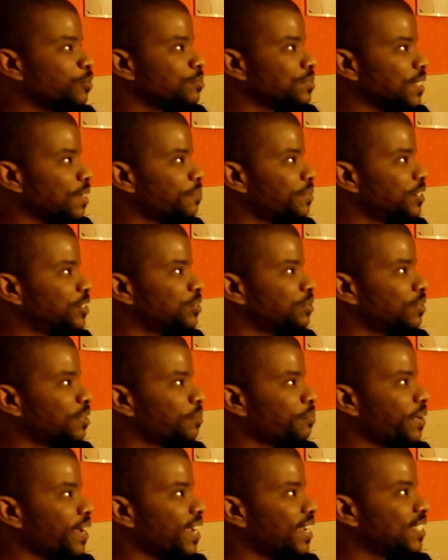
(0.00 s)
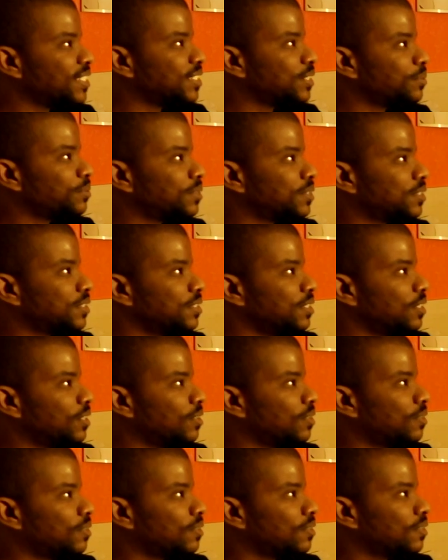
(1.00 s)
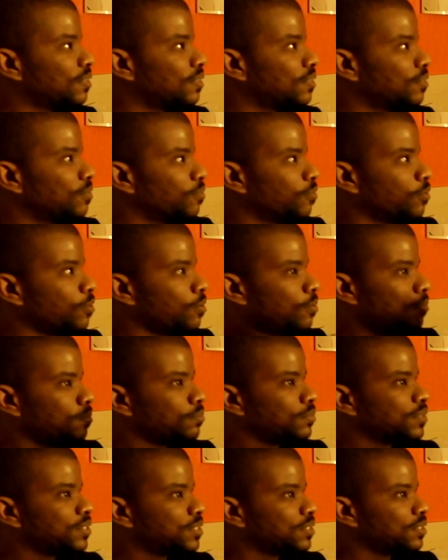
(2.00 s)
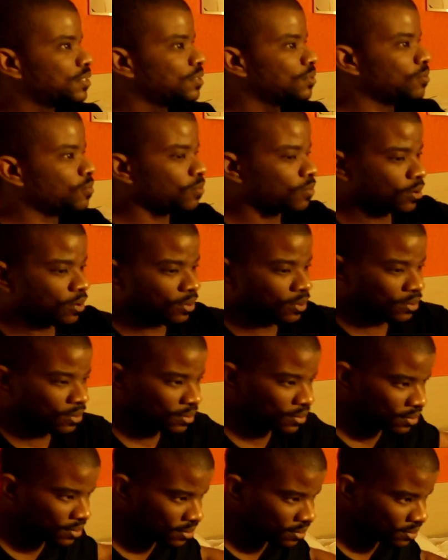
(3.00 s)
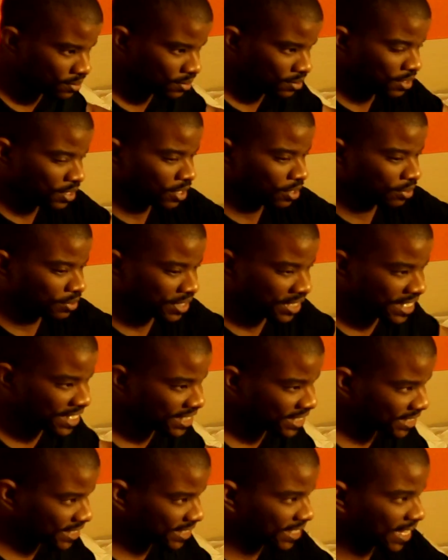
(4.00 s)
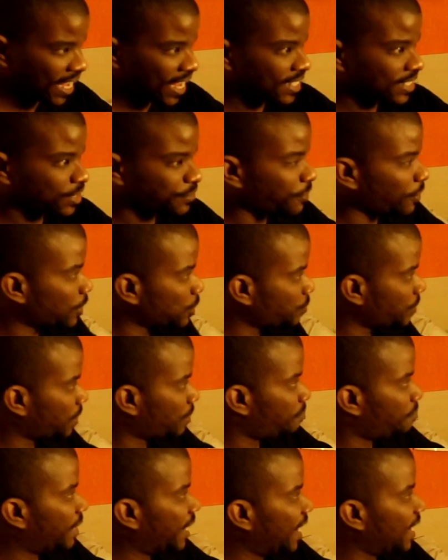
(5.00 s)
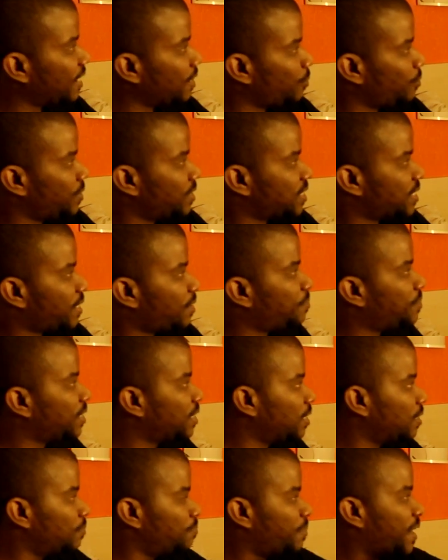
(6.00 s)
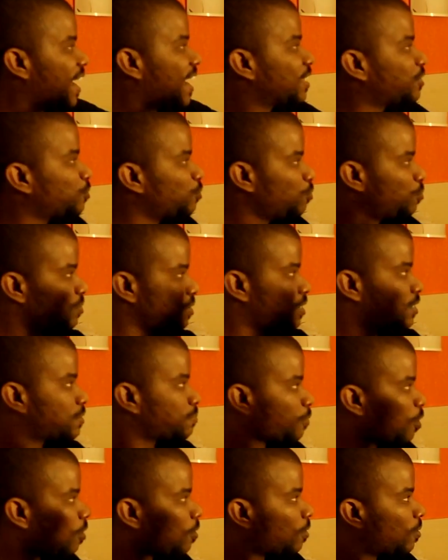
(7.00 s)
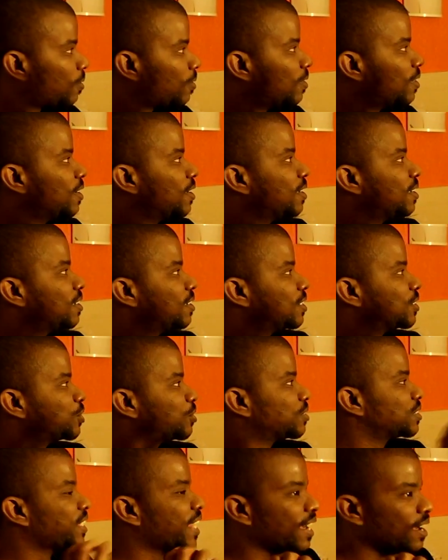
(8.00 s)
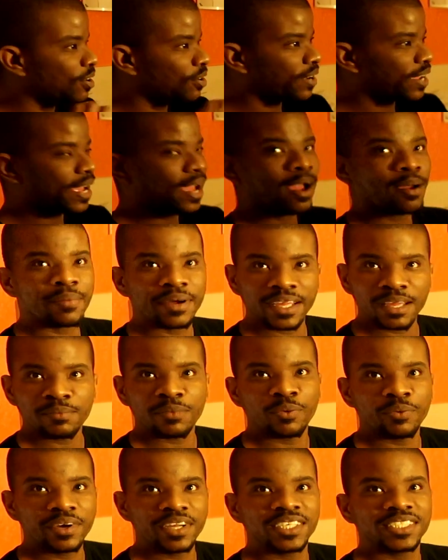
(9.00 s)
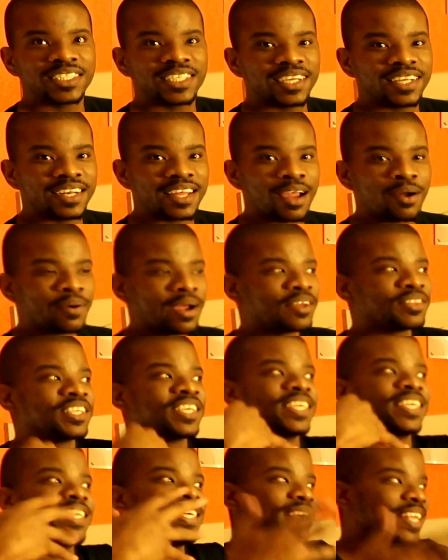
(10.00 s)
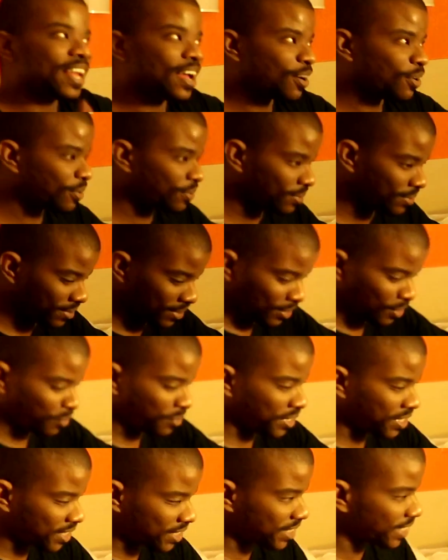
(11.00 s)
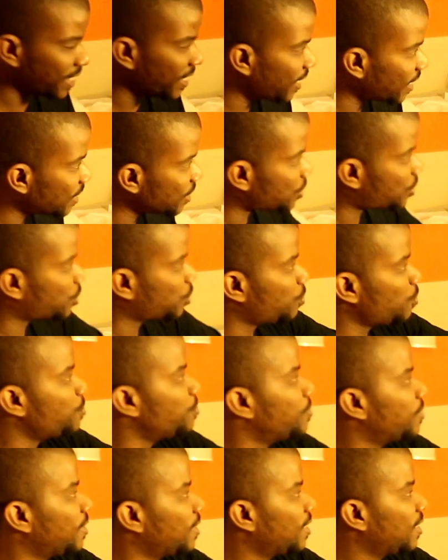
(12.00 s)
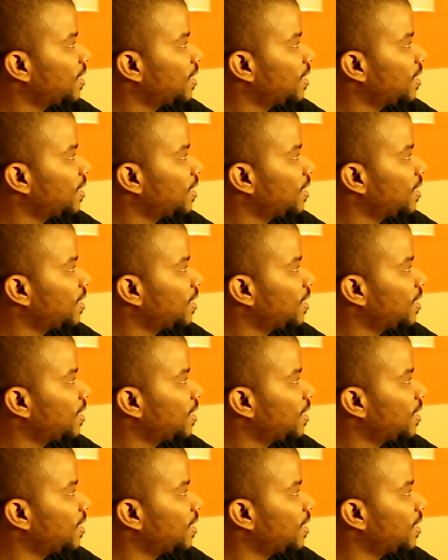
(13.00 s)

rooms I've been to in the past, it was, you know, rooms were you know, decent size as far as where the bedding was at, but the bathroom was small. So it's like, okay, how am I gonna get my wheelchair now? I would have to get out the wheelchair and scoop.